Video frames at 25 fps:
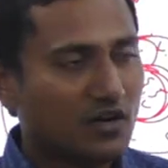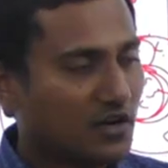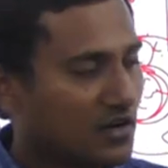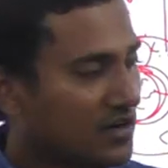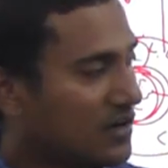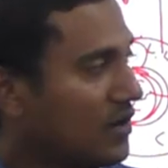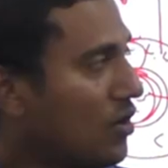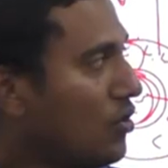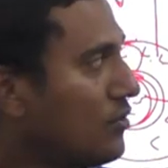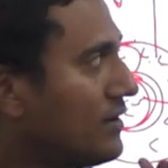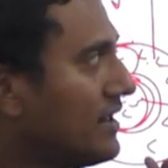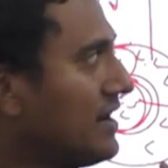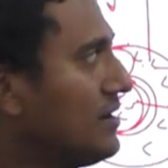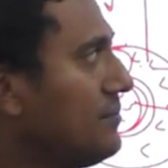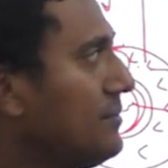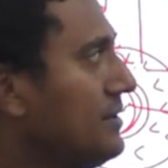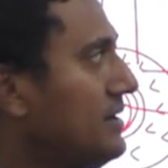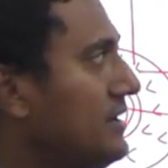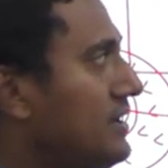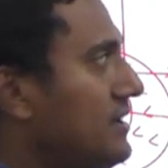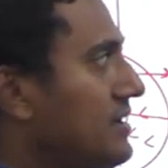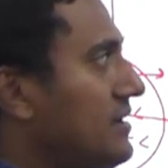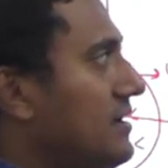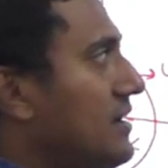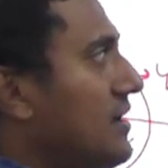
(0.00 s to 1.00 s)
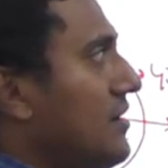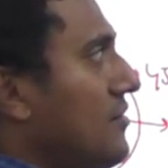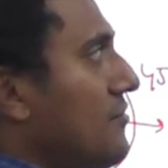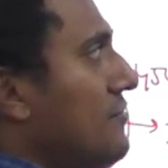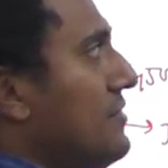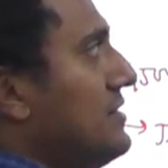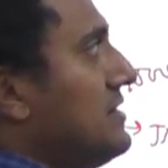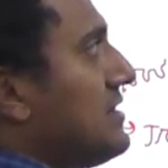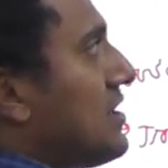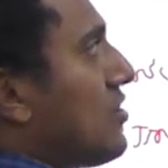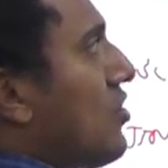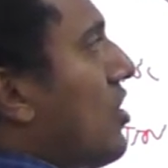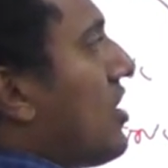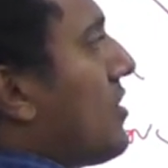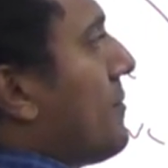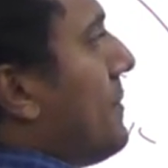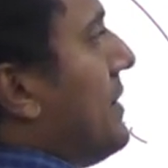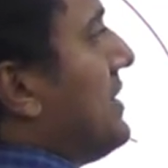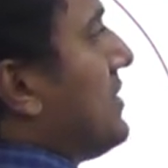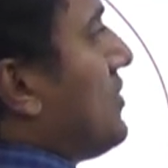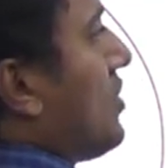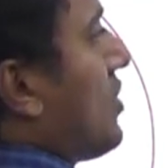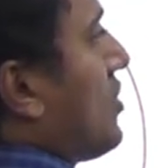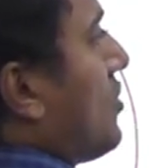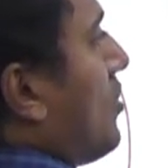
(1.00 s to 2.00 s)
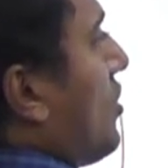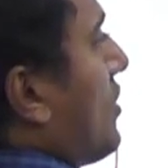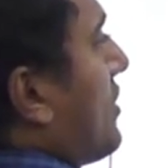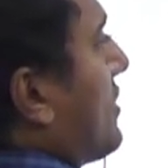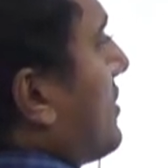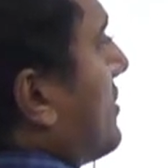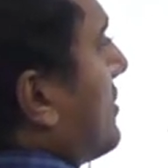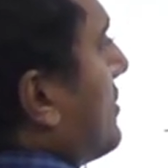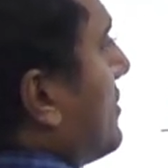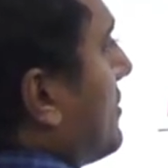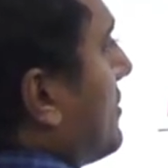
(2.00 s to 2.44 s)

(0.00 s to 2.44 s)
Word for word: Now tell me, will the rock melt or not?